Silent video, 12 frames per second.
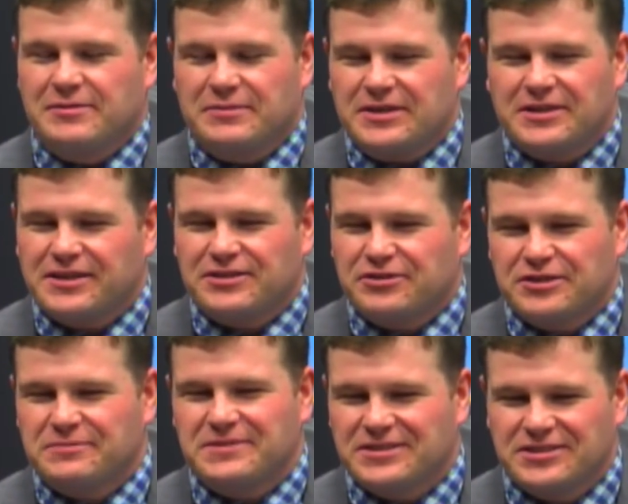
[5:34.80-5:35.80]
you're like,
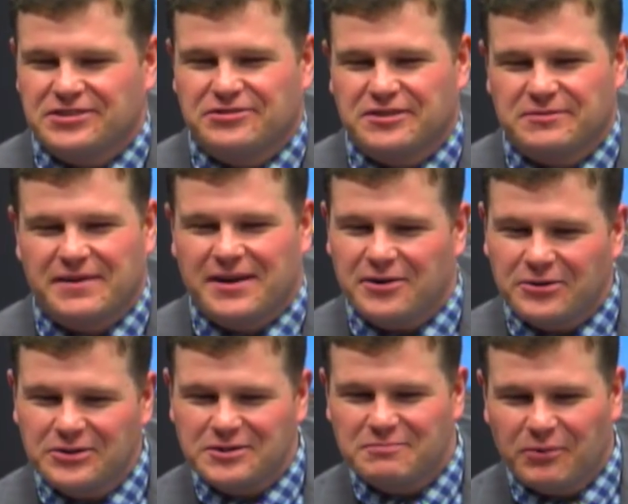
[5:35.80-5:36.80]
trust me, just trust me. I know it
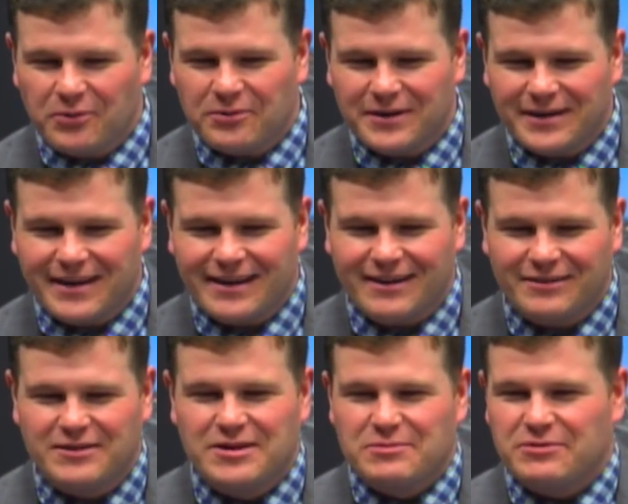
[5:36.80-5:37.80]
looks boring now,
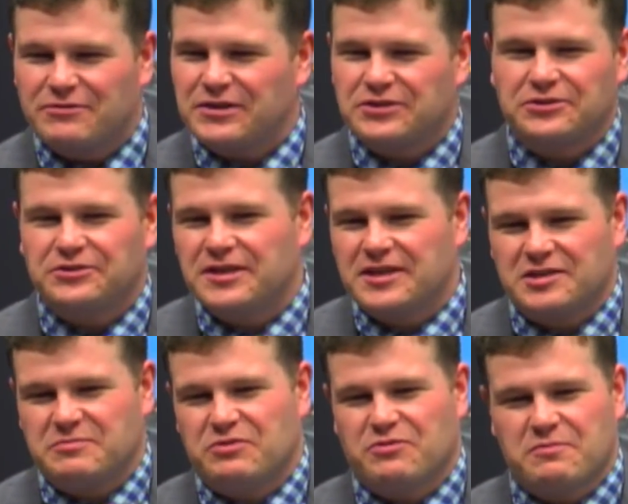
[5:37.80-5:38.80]
yeah. but eventually you guys
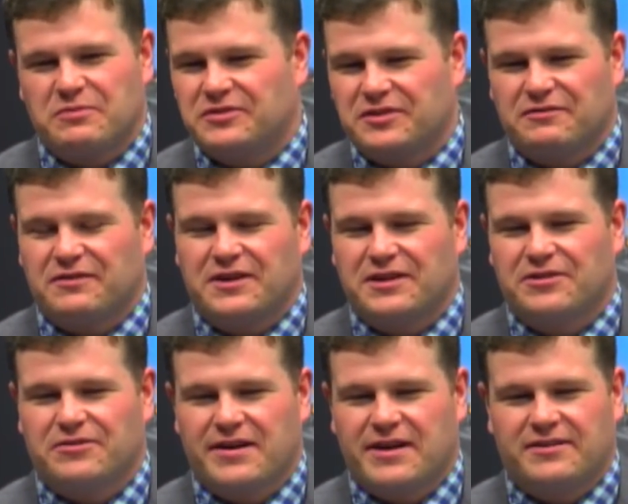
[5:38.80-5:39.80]
can be ripping stuff out of the
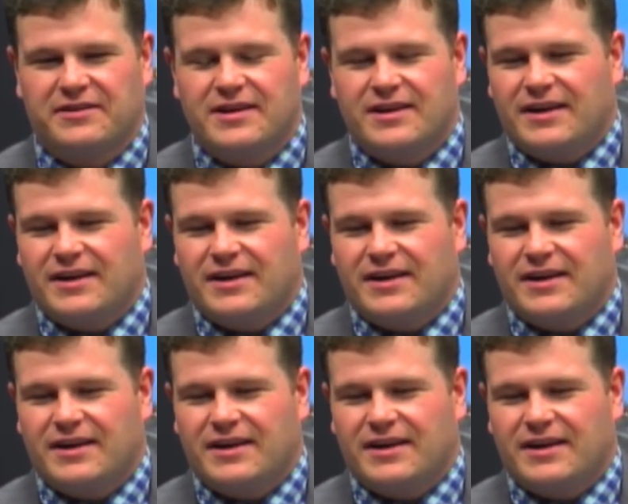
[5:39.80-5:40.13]
ground.